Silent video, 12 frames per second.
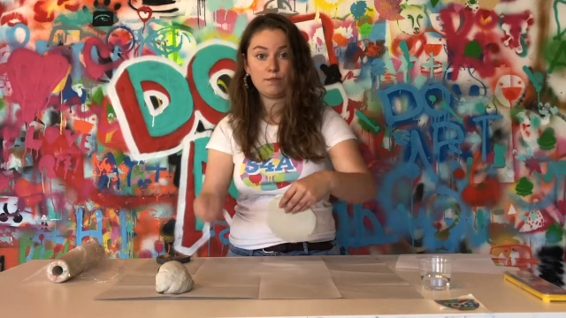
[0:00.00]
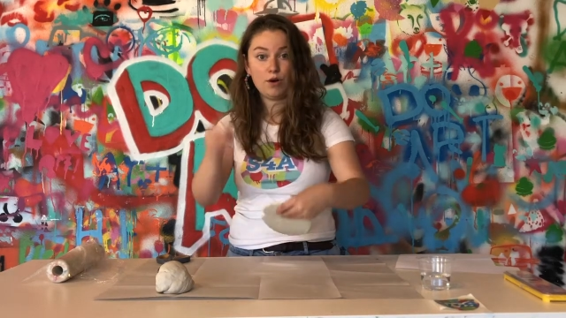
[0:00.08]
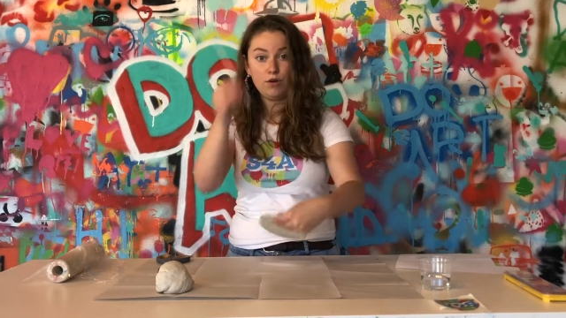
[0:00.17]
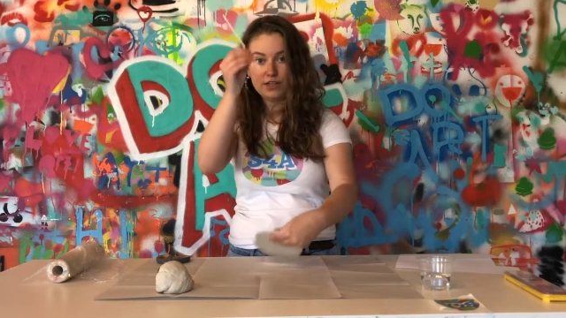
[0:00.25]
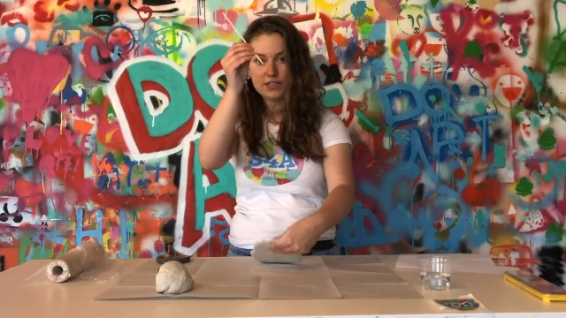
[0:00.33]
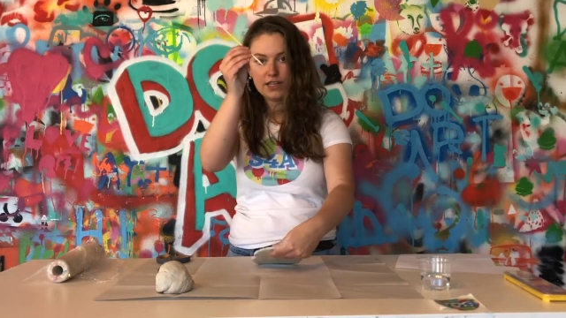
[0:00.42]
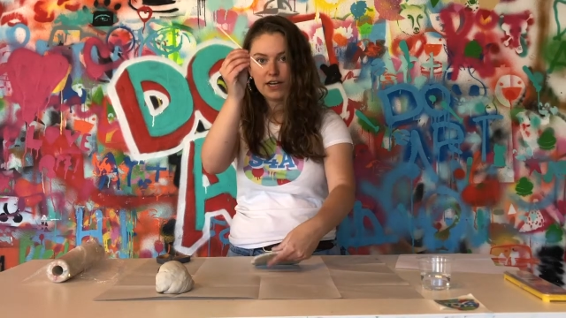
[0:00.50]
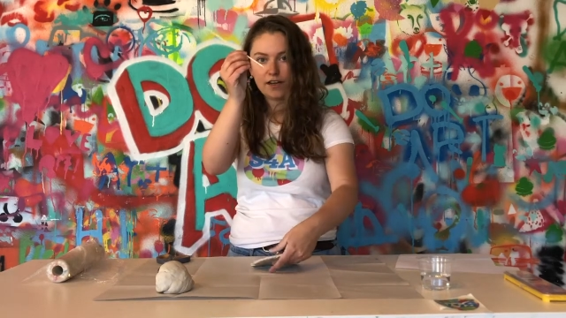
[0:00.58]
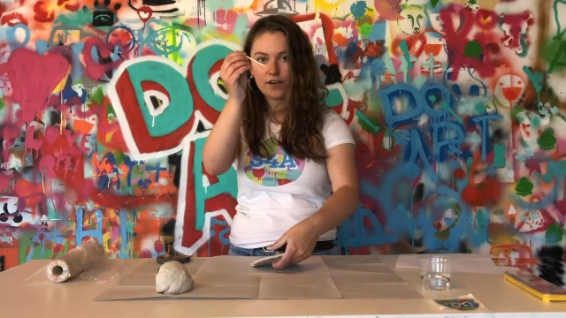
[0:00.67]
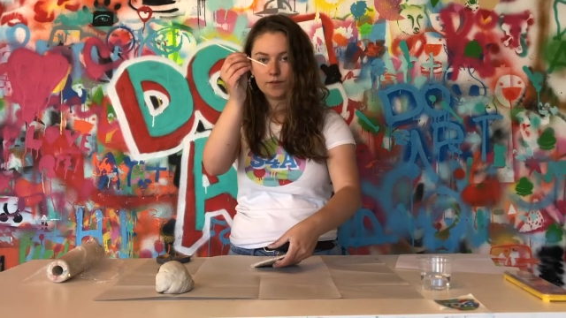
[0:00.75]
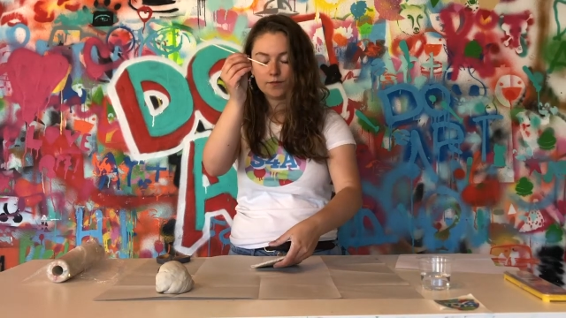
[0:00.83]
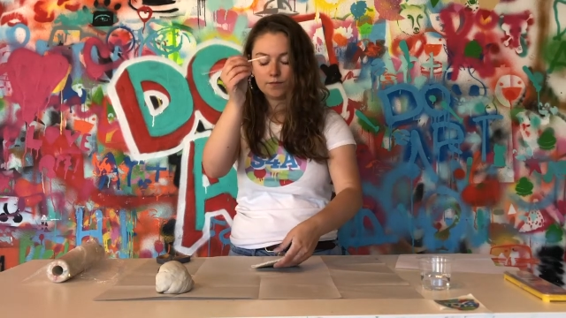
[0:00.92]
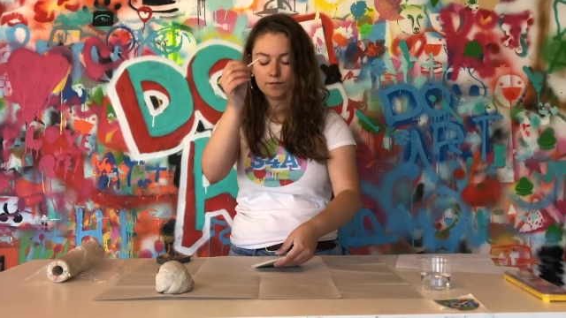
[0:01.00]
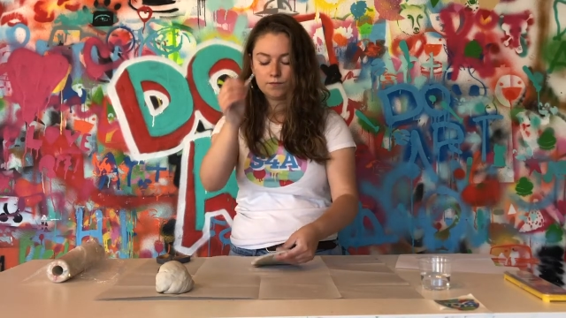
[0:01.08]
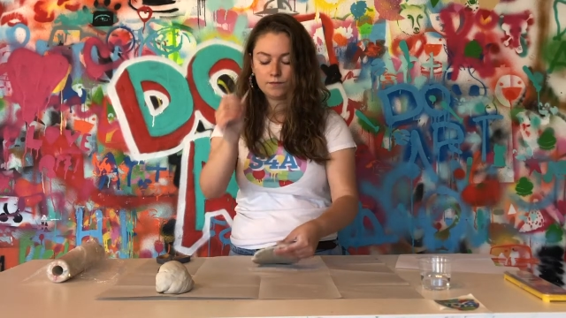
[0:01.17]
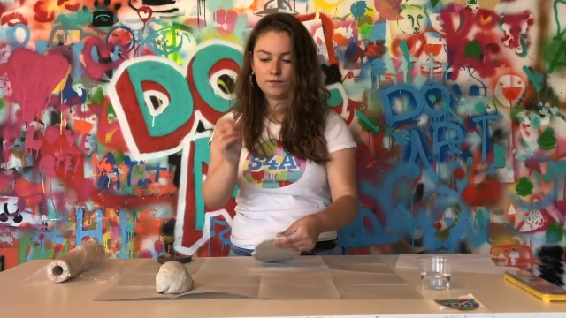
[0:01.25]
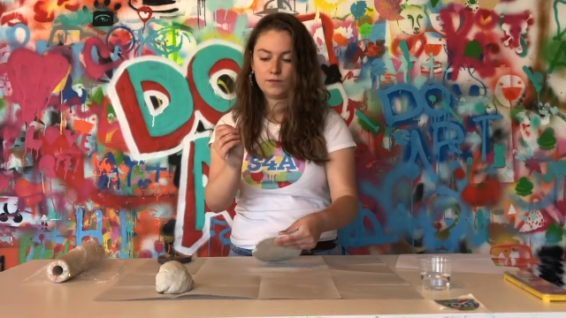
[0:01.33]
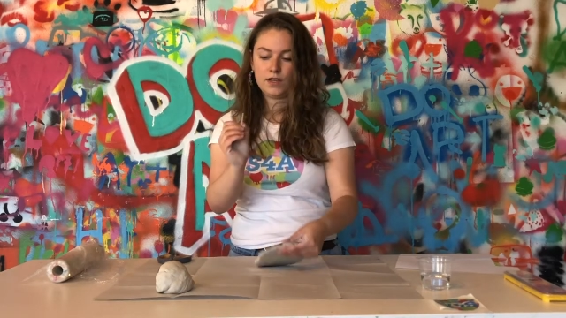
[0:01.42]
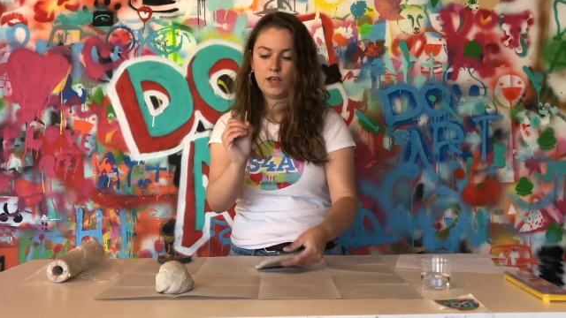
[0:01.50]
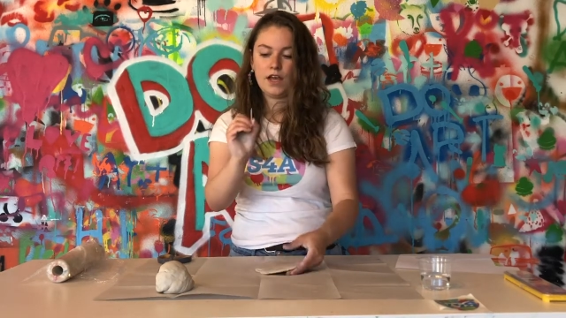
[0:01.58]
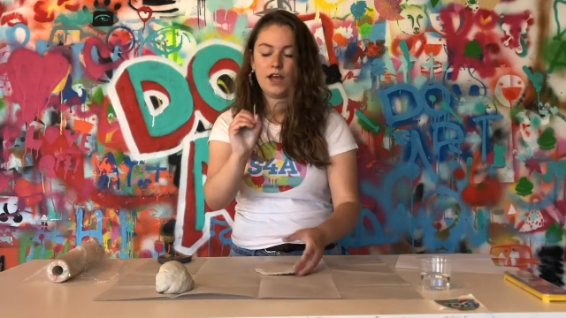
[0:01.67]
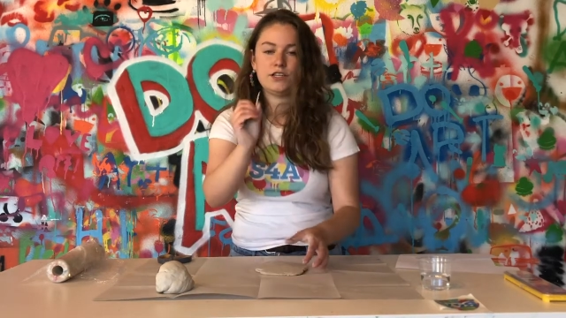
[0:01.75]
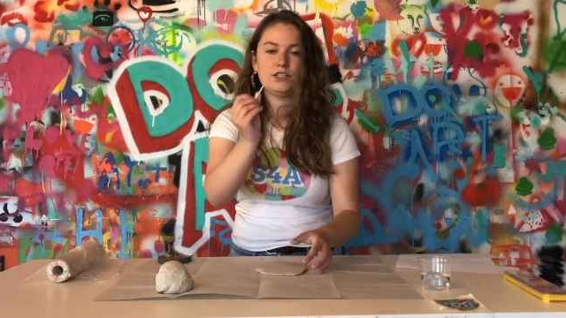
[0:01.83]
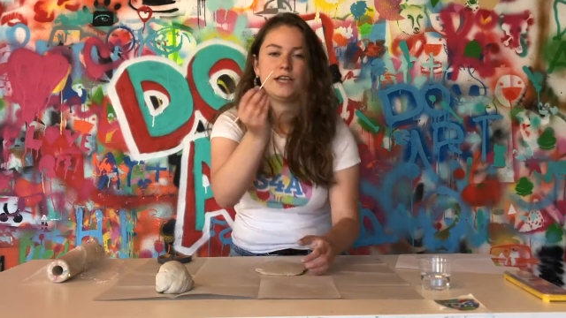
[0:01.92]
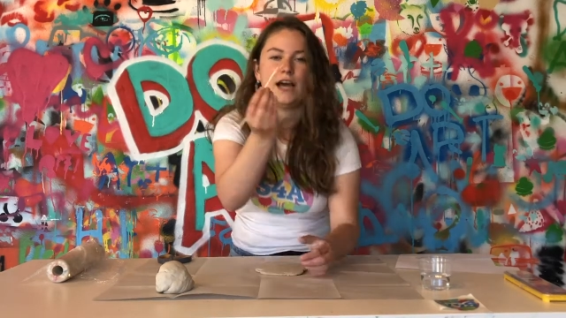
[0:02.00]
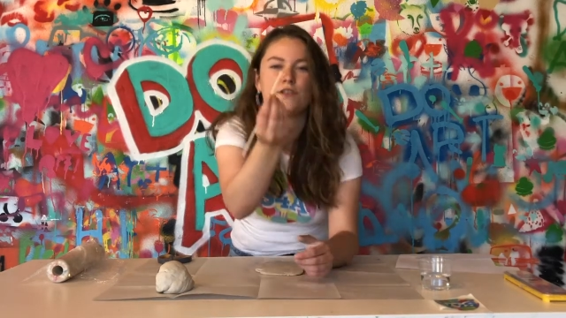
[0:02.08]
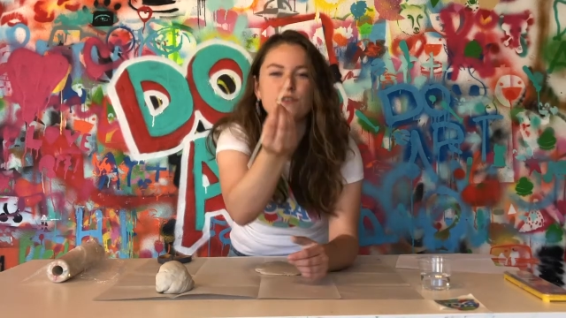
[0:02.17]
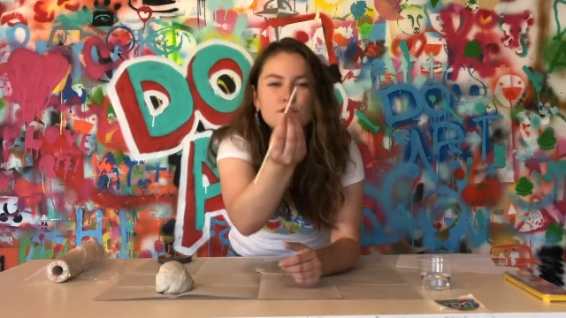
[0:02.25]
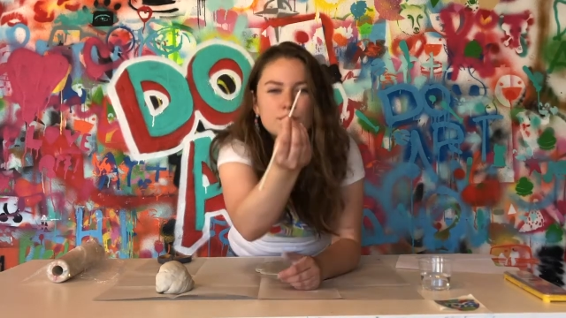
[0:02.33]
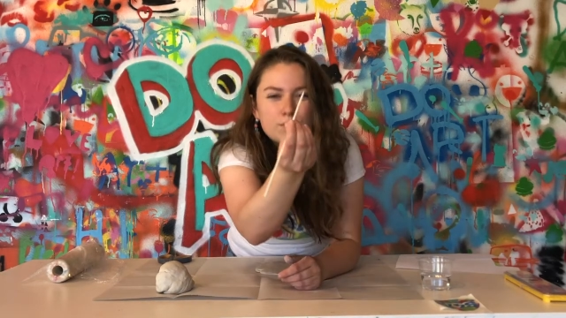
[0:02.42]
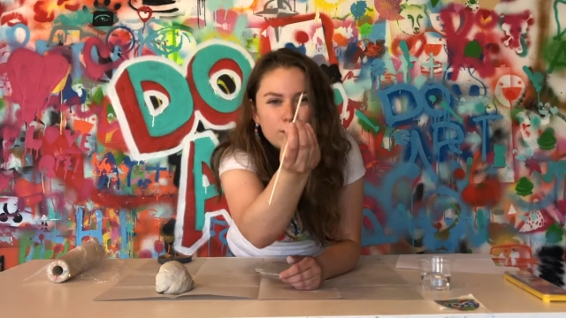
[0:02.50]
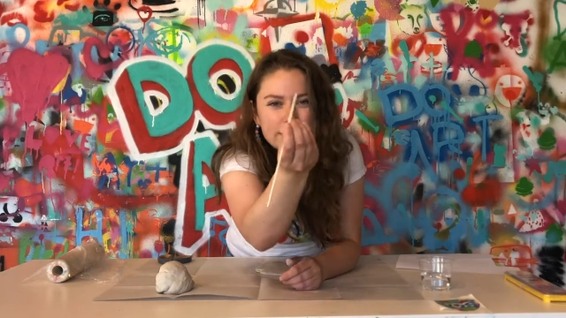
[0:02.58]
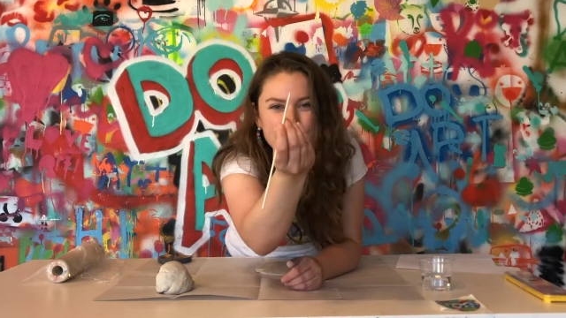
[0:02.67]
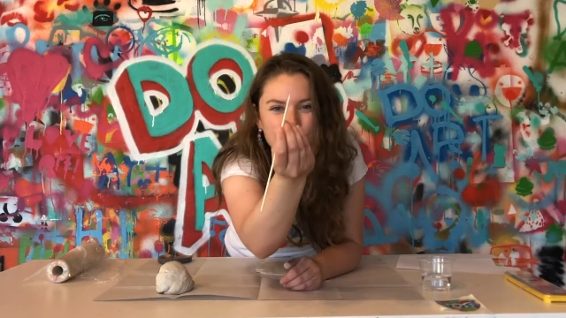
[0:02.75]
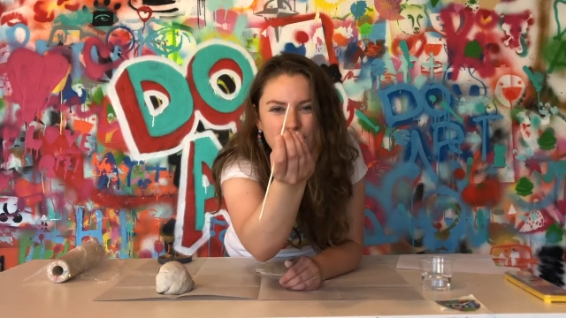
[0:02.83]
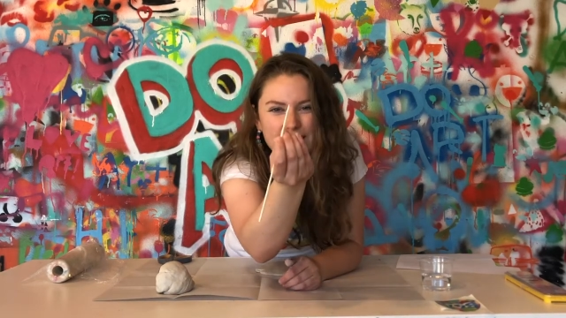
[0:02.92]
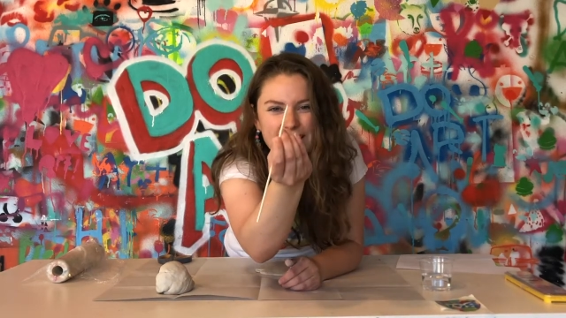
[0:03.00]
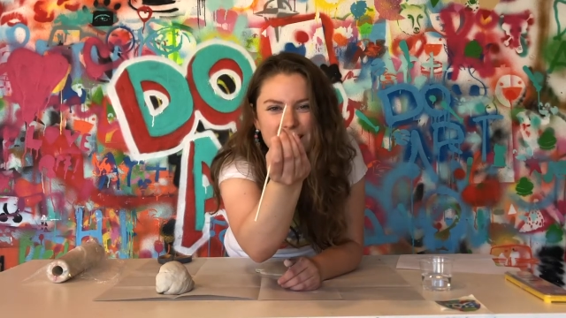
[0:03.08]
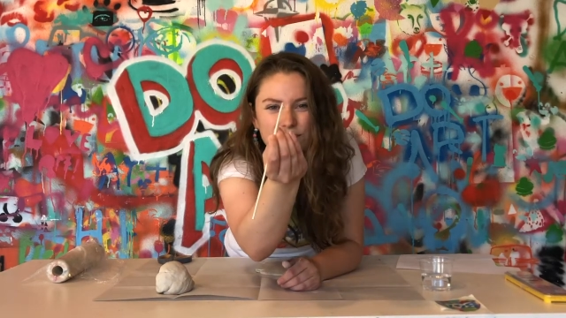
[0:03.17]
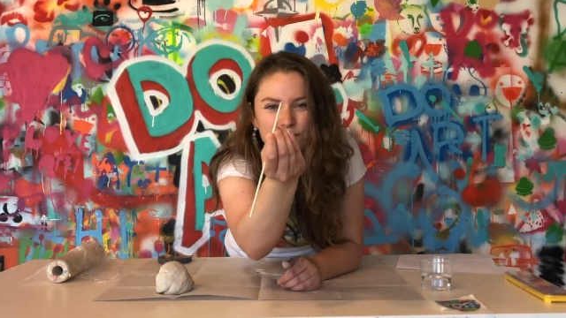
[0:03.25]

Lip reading: pokey stick, and see how there's a point on it?